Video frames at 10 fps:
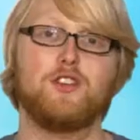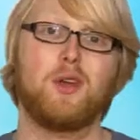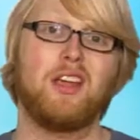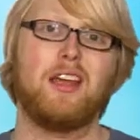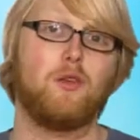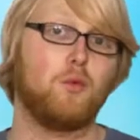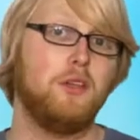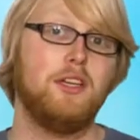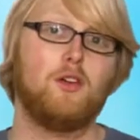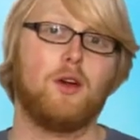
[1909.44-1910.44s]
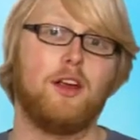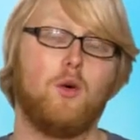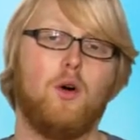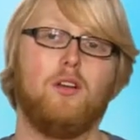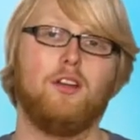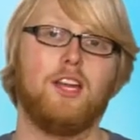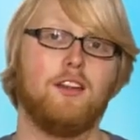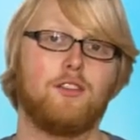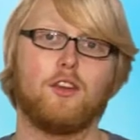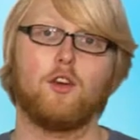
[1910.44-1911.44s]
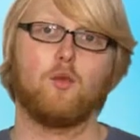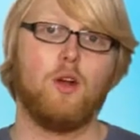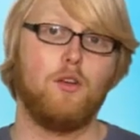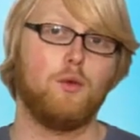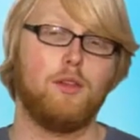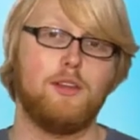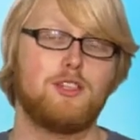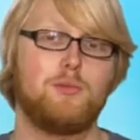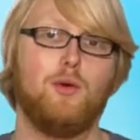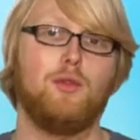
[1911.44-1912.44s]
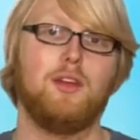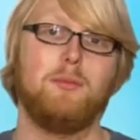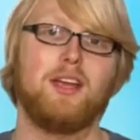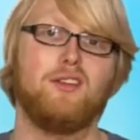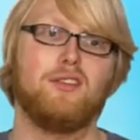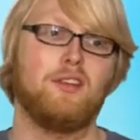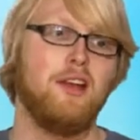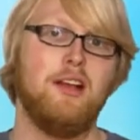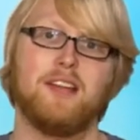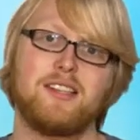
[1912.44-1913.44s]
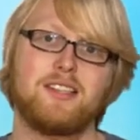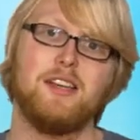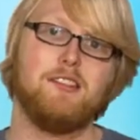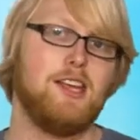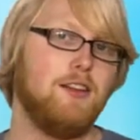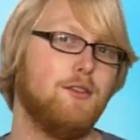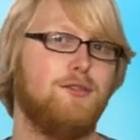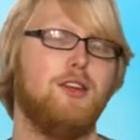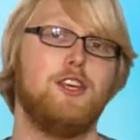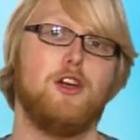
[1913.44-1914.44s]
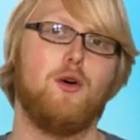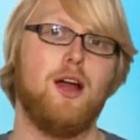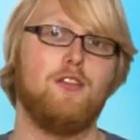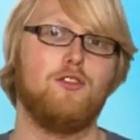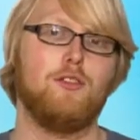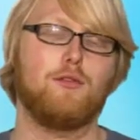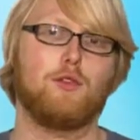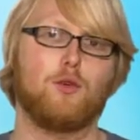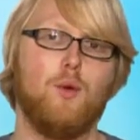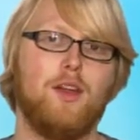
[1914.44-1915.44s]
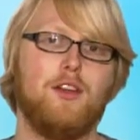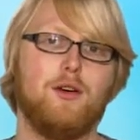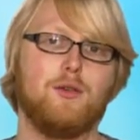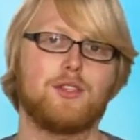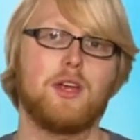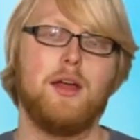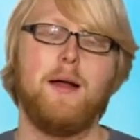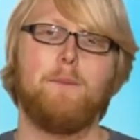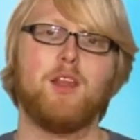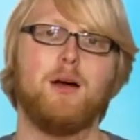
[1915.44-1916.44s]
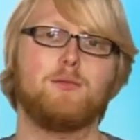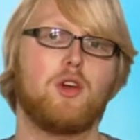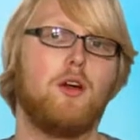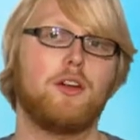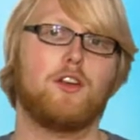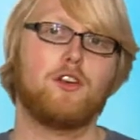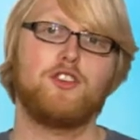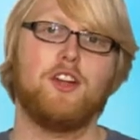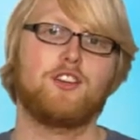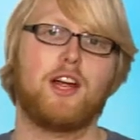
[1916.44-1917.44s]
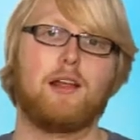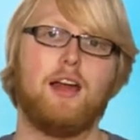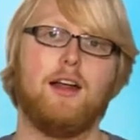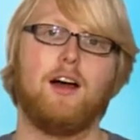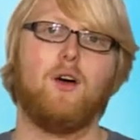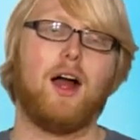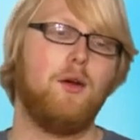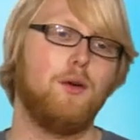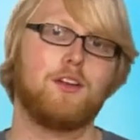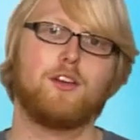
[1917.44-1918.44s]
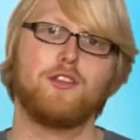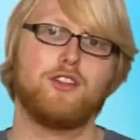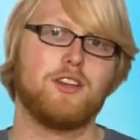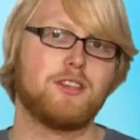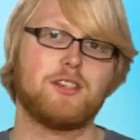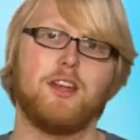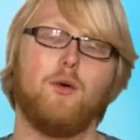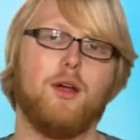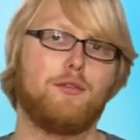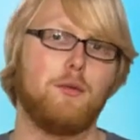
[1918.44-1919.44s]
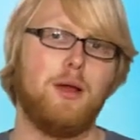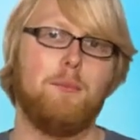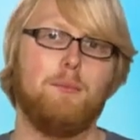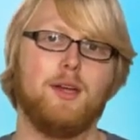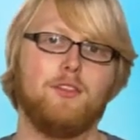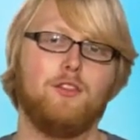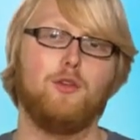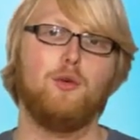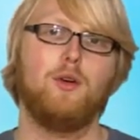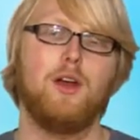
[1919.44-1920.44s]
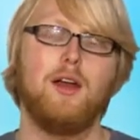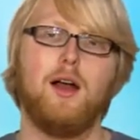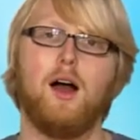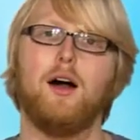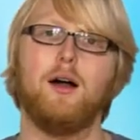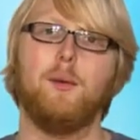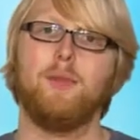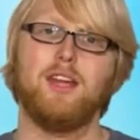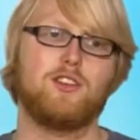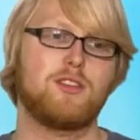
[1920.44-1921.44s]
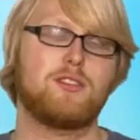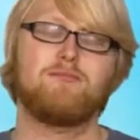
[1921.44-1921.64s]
you can get really great quality and it's going to run really smoothly because that's the native video engine for Windows. So I would encourage you to check that out. I would encourage you to stay away from MPEG 2. It just